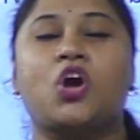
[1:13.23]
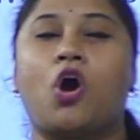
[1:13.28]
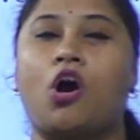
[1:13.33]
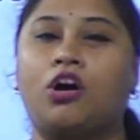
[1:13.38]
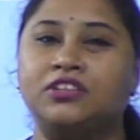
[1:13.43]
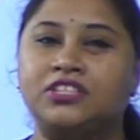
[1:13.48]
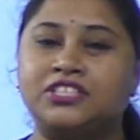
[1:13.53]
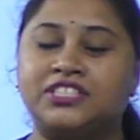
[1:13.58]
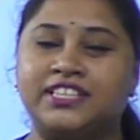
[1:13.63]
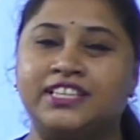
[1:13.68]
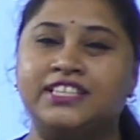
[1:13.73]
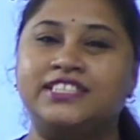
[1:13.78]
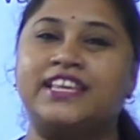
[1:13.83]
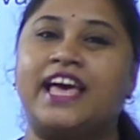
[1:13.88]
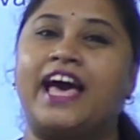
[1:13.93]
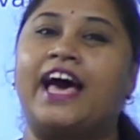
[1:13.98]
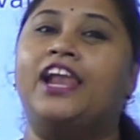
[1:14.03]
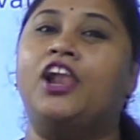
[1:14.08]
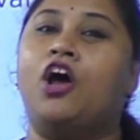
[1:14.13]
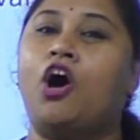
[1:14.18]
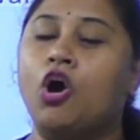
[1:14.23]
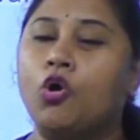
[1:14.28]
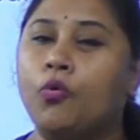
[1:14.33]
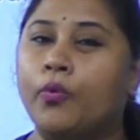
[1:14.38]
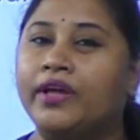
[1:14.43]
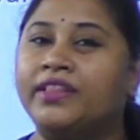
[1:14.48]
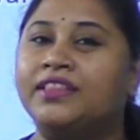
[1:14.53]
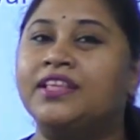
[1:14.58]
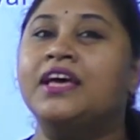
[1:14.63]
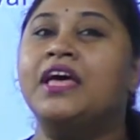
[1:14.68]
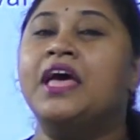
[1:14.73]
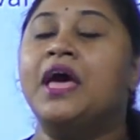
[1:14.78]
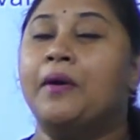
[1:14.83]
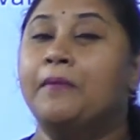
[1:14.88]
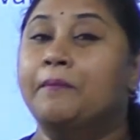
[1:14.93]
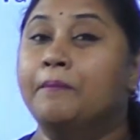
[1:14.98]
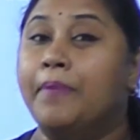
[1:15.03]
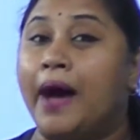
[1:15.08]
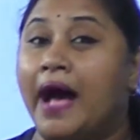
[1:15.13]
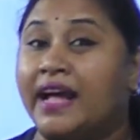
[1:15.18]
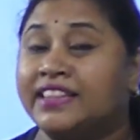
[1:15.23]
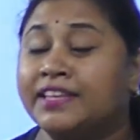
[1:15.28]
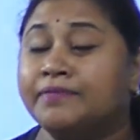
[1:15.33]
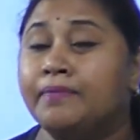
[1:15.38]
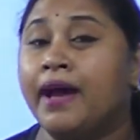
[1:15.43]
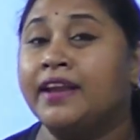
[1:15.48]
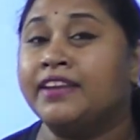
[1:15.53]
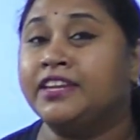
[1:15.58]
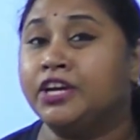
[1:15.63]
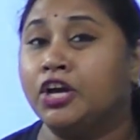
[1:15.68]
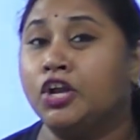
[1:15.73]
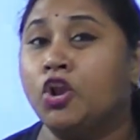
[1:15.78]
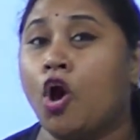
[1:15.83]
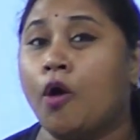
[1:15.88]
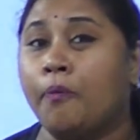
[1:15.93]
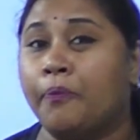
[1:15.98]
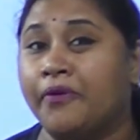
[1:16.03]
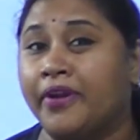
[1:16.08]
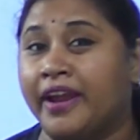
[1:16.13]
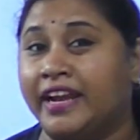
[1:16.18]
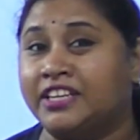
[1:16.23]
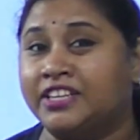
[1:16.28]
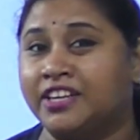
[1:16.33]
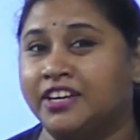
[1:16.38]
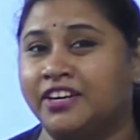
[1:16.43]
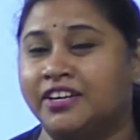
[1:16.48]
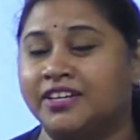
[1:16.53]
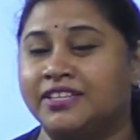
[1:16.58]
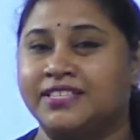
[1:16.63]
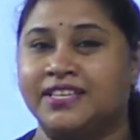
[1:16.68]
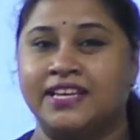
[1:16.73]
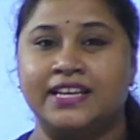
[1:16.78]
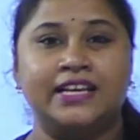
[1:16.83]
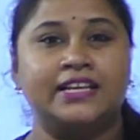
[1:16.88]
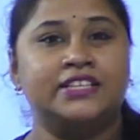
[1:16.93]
constants along with mathematical operators